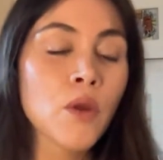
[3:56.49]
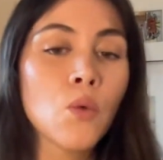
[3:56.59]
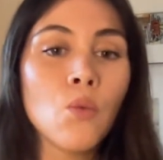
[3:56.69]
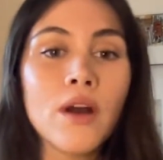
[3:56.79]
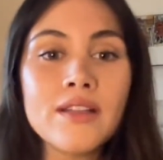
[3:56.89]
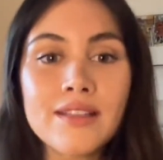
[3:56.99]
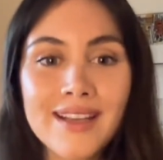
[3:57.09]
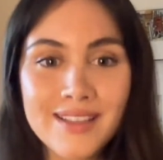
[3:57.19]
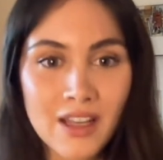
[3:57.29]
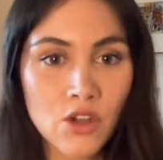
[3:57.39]
once they
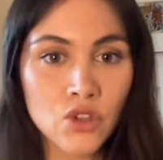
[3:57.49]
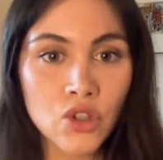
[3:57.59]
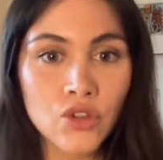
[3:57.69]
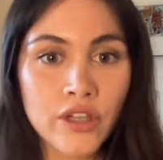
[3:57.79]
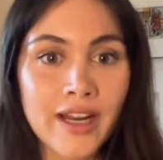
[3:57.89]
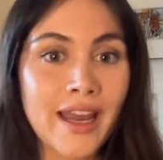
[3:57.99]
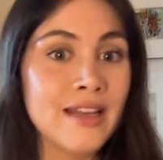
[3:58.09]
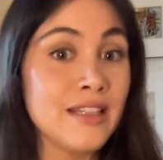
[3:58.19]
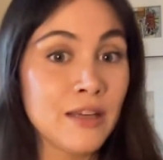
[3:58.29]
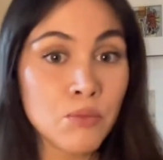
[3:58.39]
see the children in
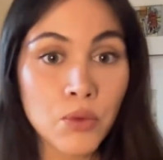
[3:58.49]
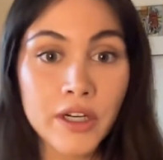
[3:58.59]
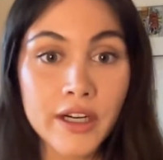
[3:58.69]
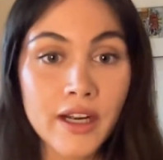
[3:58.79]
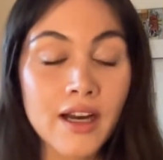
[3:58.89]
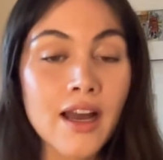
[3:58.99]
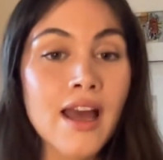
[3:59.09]
deep work,